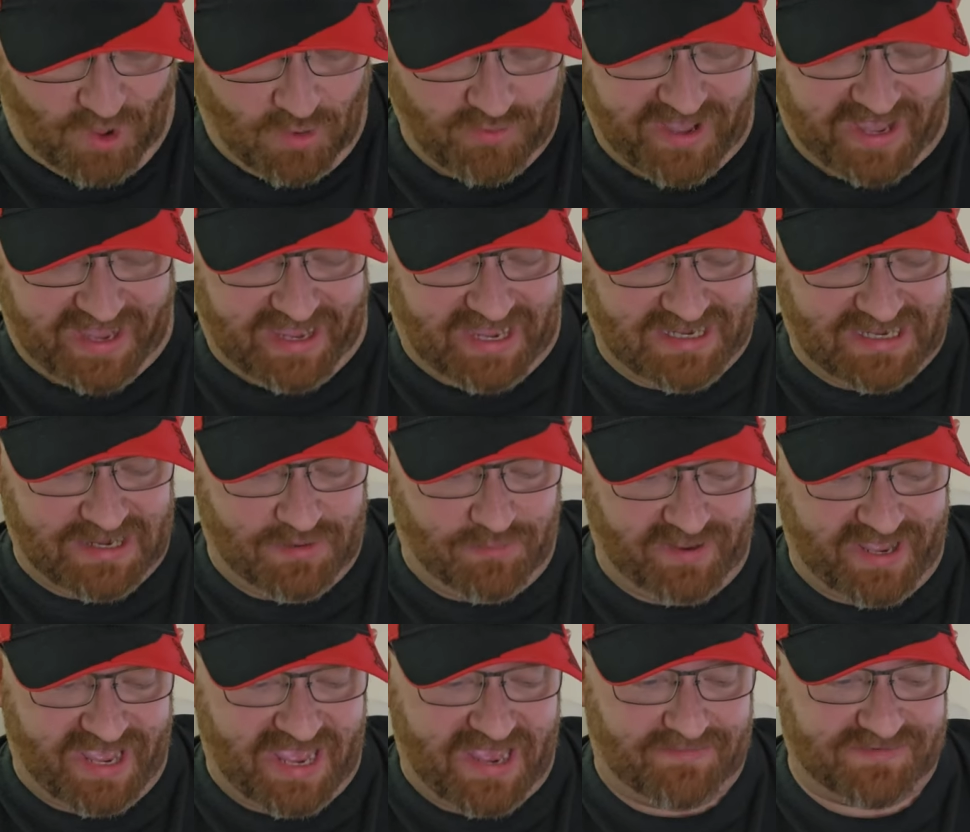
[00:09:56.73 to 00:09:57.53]
Okay, and then
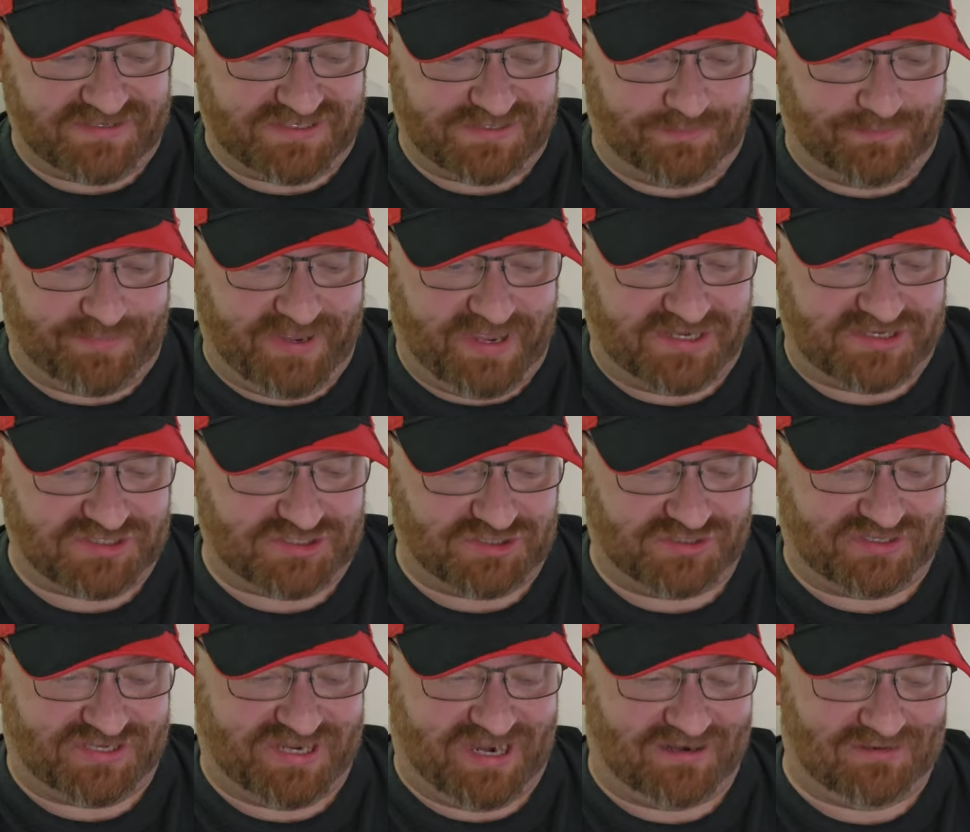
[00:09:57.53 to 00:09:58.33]
we have some
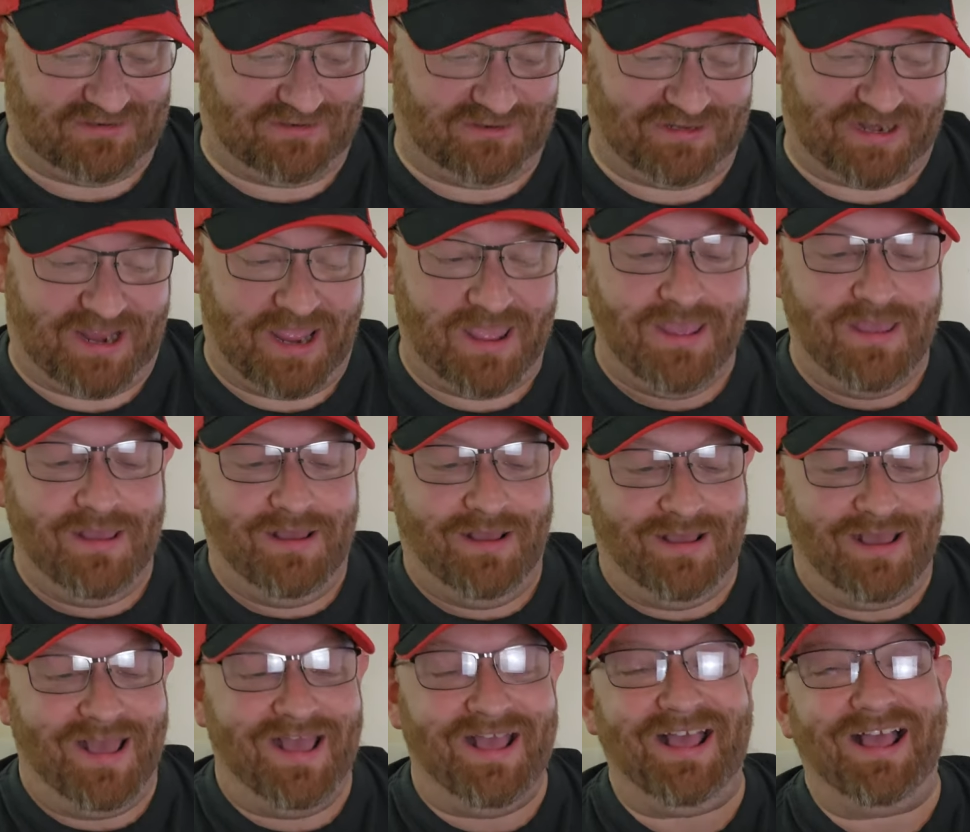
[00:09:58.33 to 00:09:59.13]
pictures here. Look at
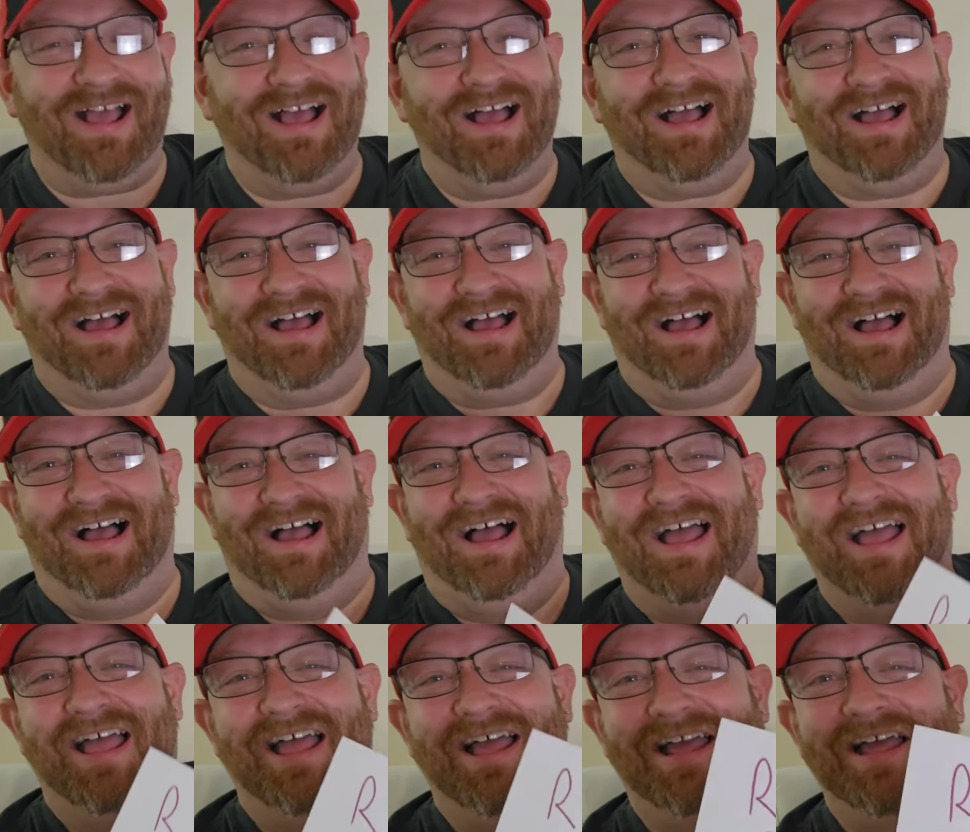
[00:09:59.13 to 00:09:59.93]

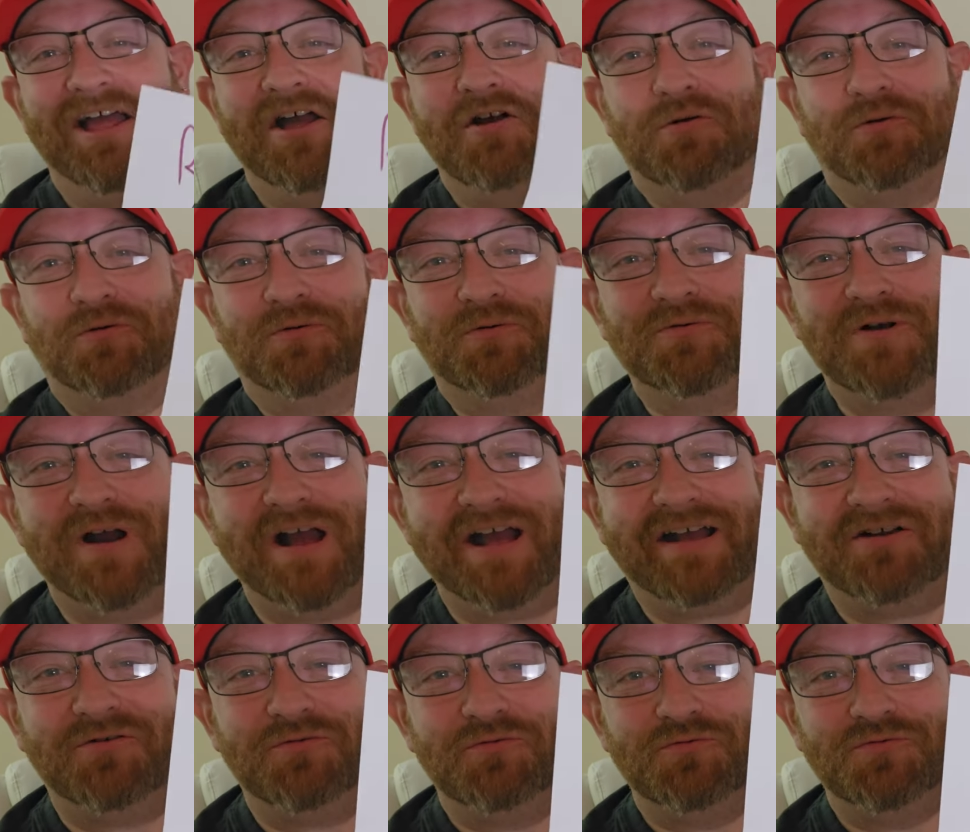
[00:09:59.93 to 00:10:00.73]
that.
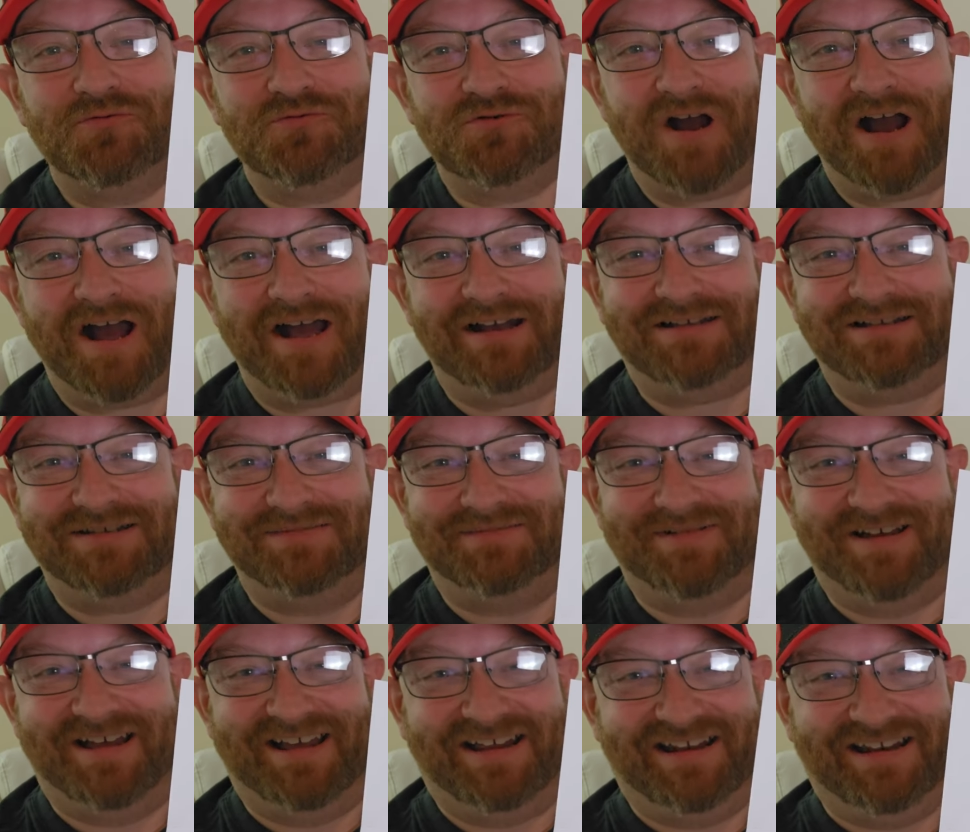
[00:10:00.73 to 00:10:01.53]
Rick
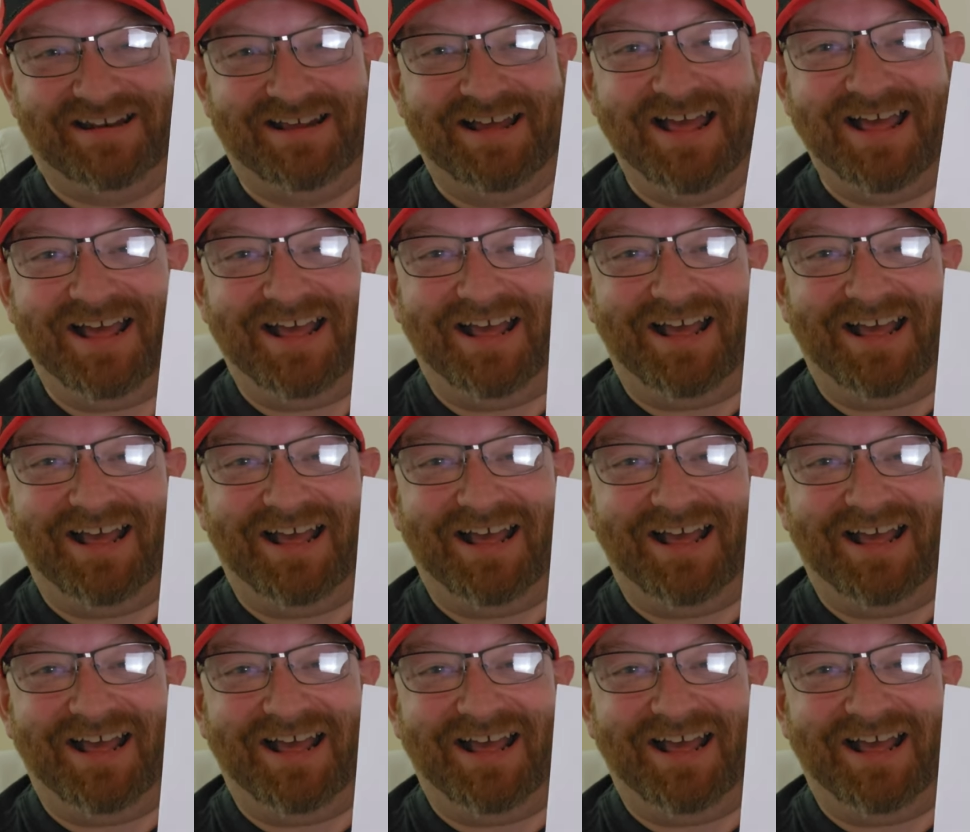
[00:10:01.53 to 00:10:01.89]
Ratman.